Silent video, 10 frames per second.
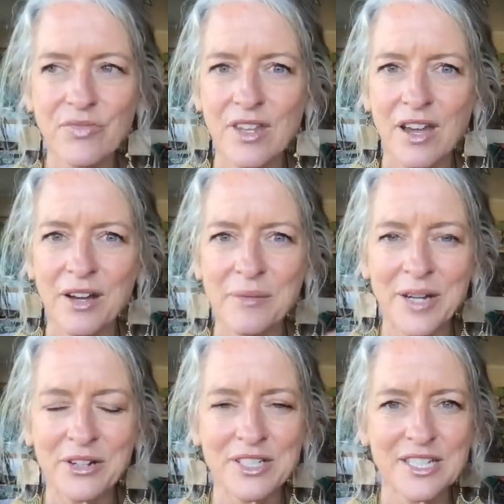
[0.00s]
um,
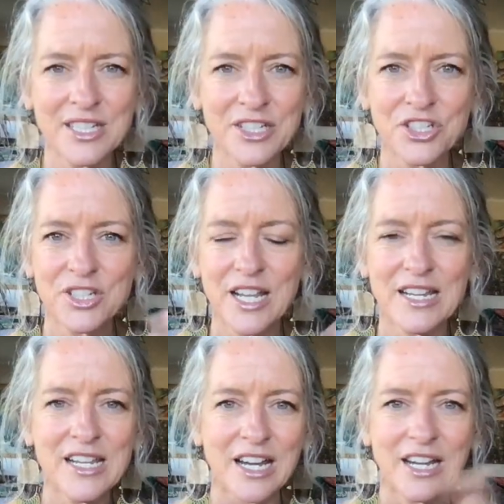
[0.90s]
how to teach
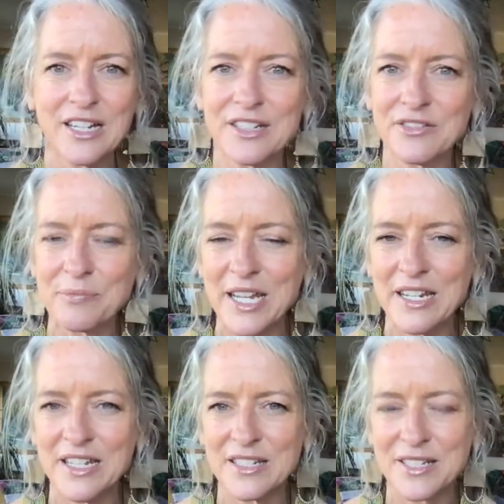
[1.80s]
any kind of
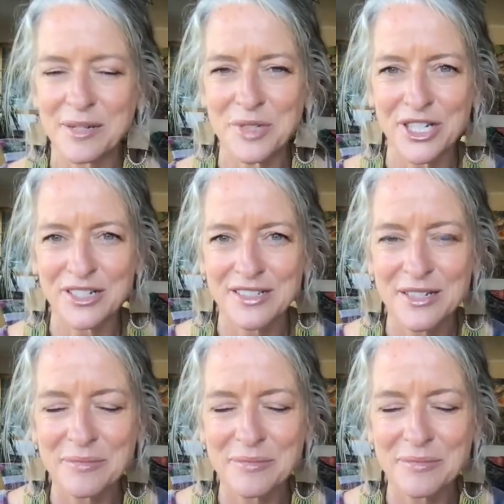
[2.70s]
painting subject.